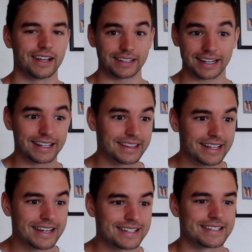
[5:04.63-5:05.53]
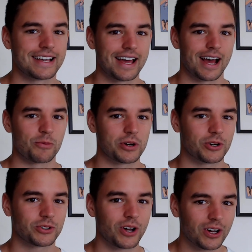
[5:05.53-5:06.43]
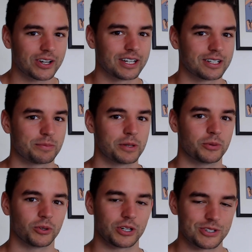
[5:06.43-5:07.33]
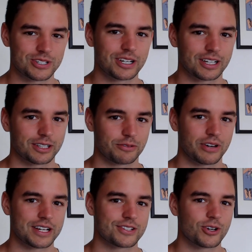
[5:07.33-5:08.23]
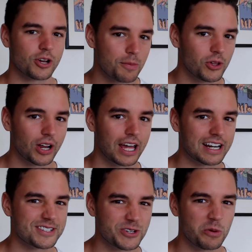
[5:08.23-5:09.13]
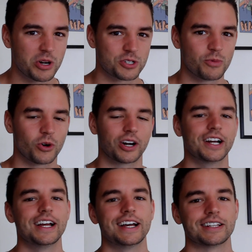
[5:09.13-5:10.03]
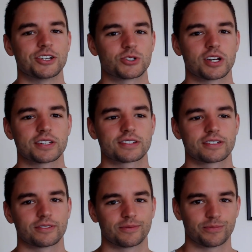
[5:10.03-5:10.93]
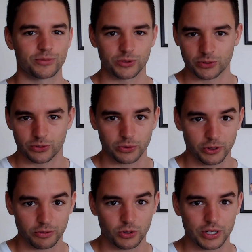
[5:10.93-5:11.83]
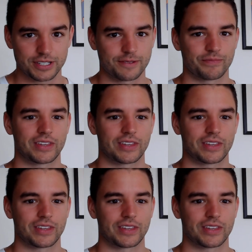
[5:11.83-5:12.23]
like this, when you're talking to people or you're seeing their face, you're communicating so much more than just through your voice.